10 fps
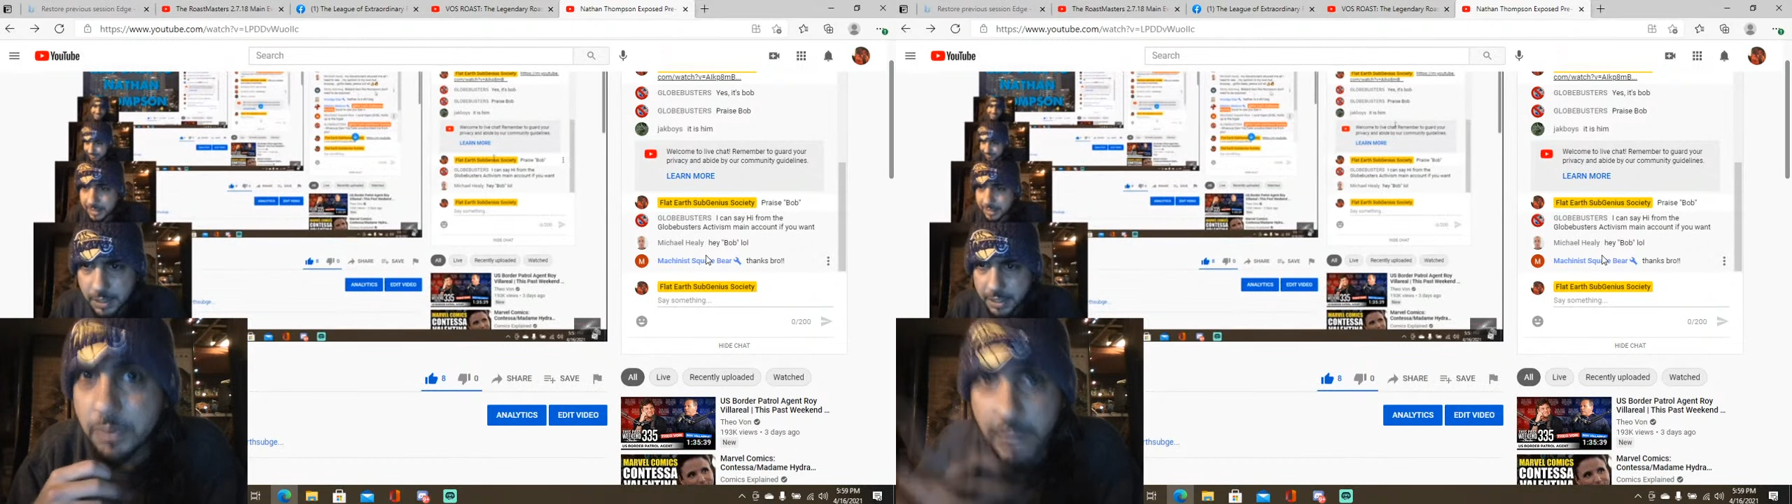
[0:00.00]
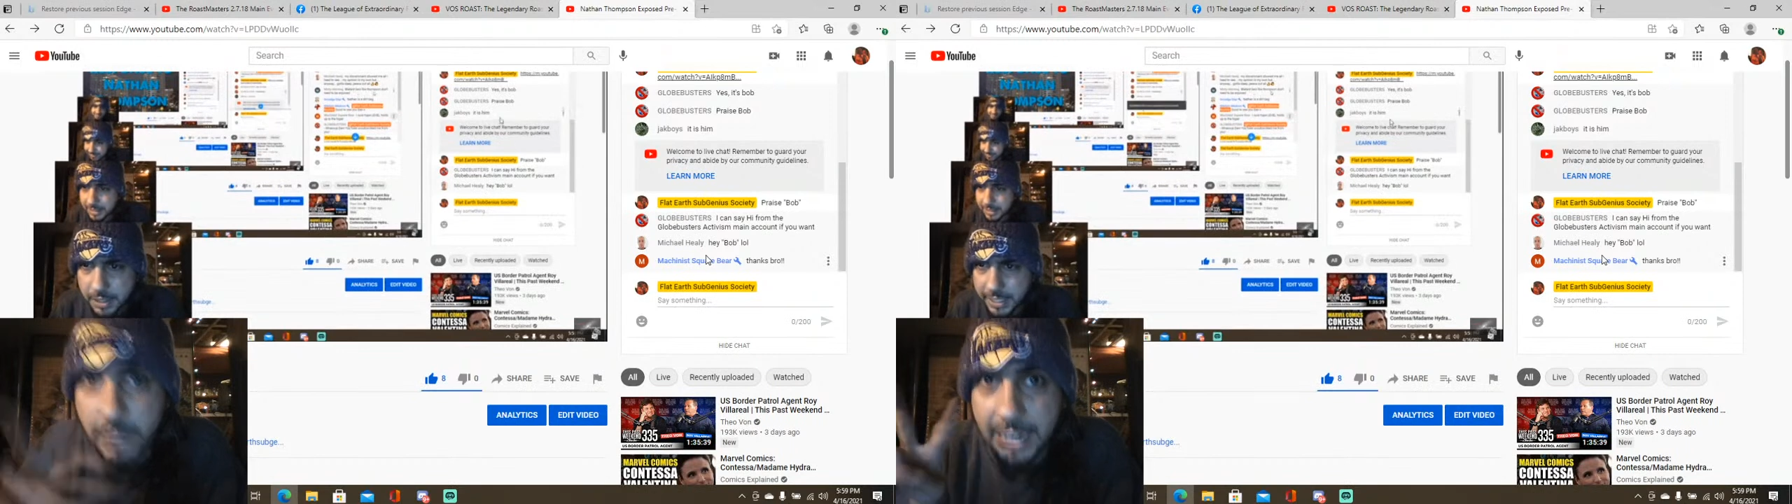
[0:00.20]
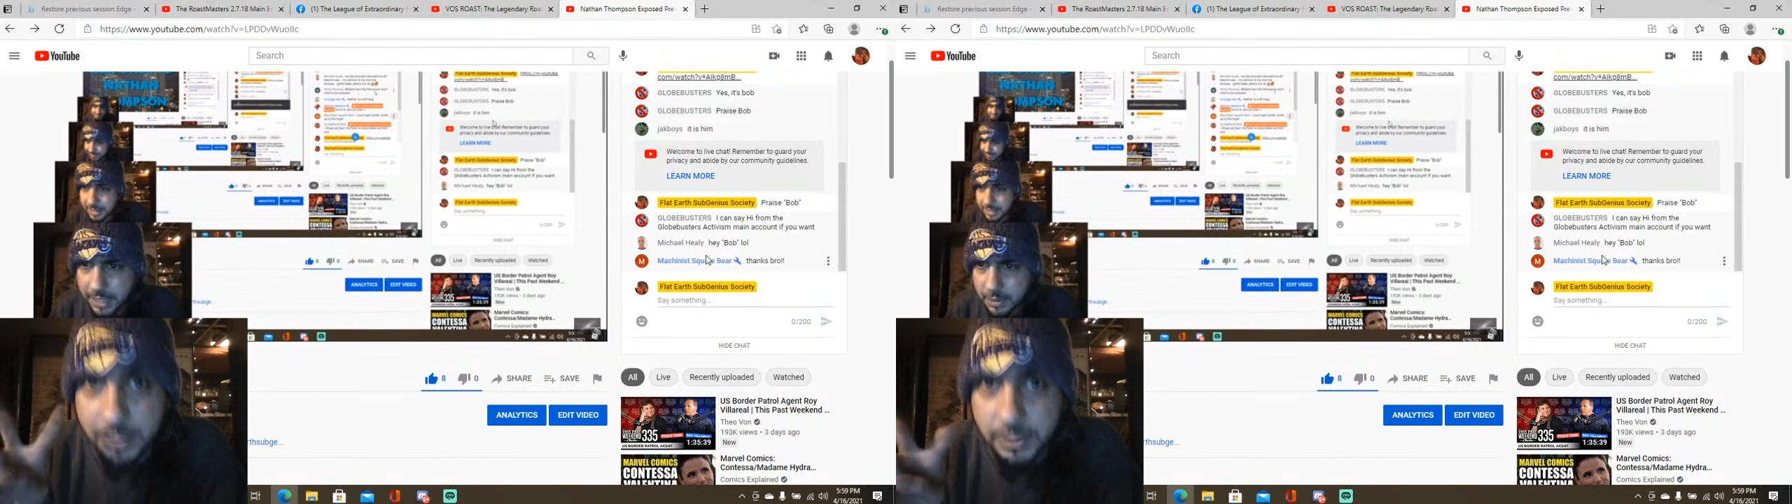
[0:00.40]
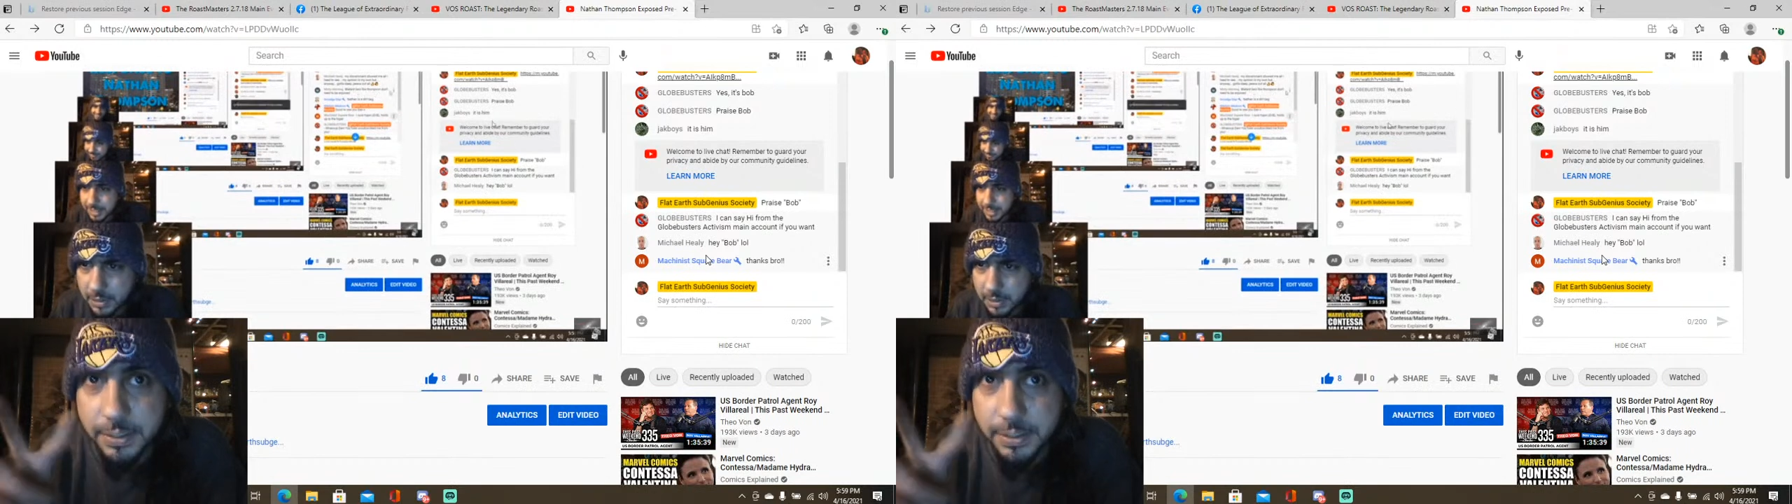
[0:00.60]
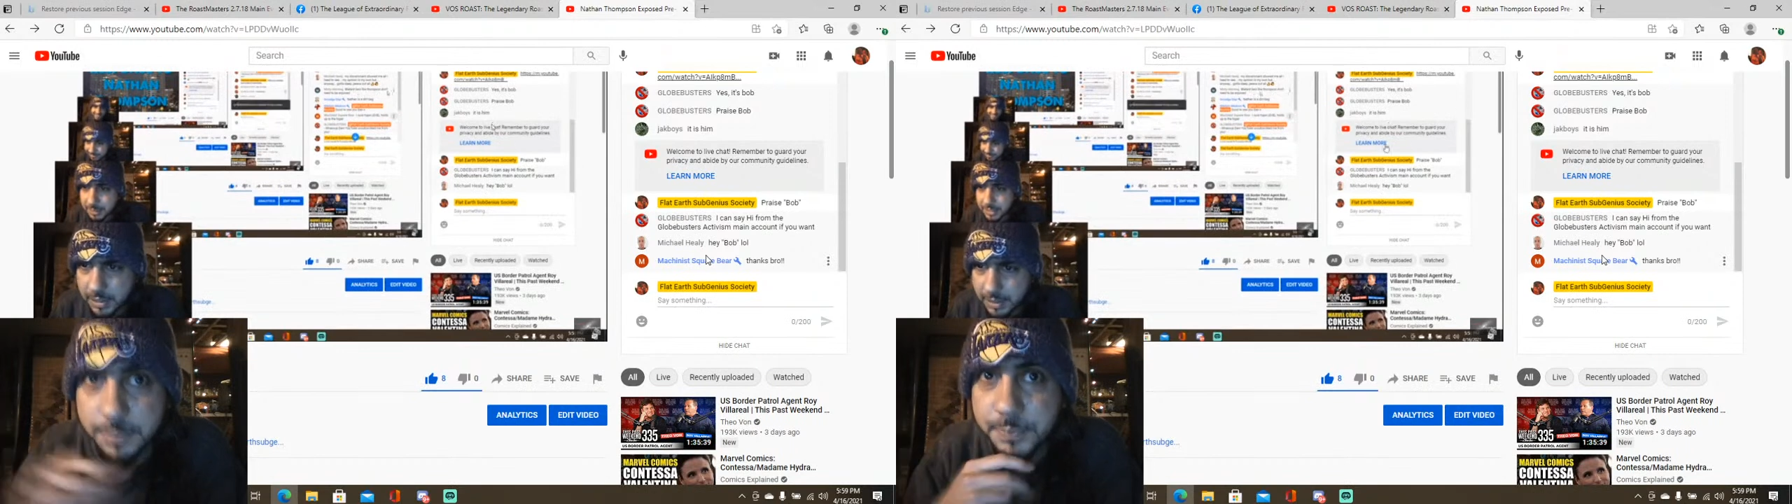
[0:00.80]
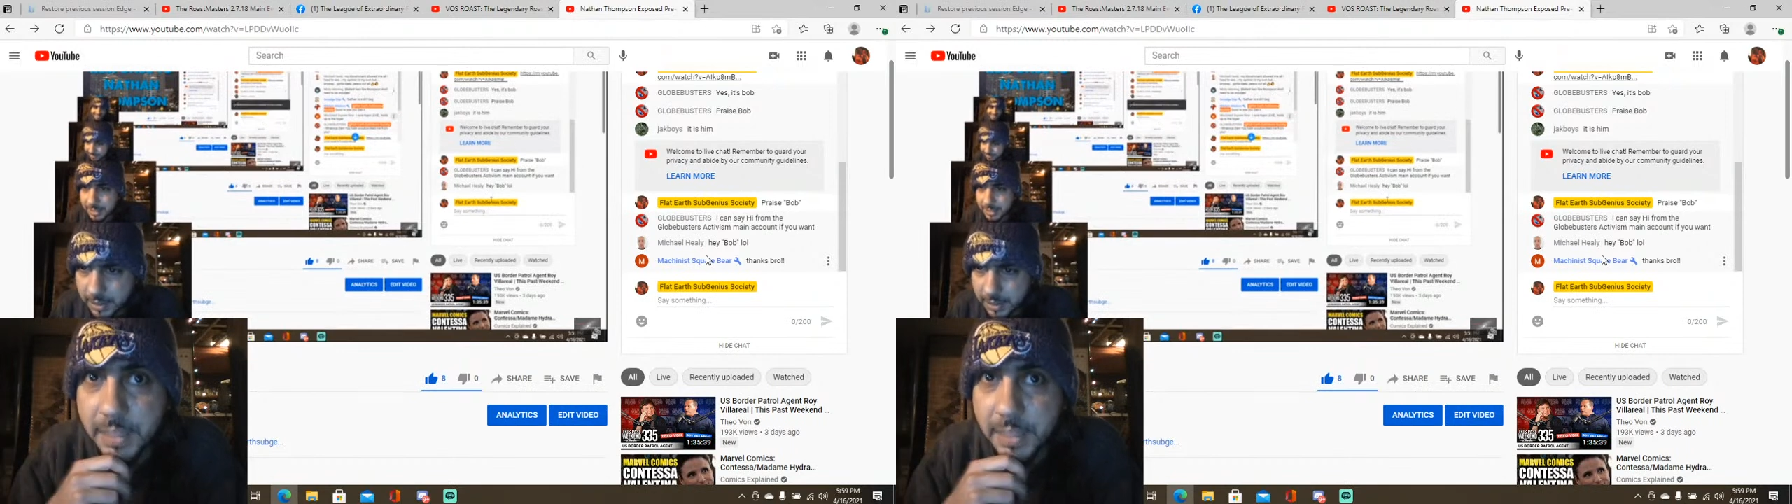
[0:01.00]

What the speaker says: activism,